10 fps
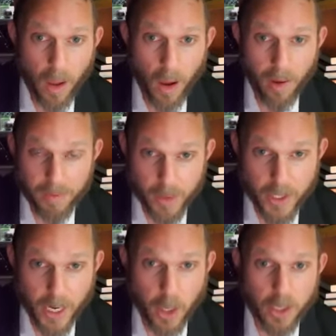of Avodas
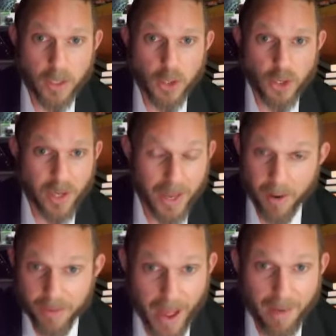HaKodesh and
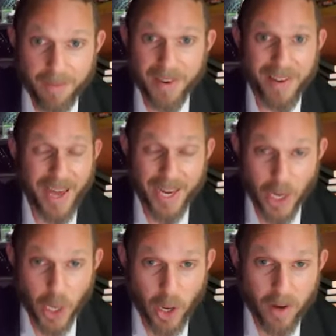of davening and
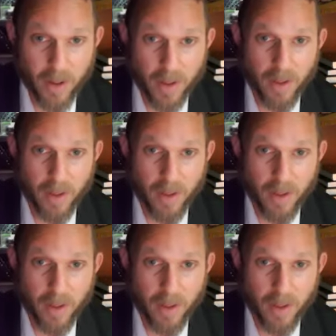learning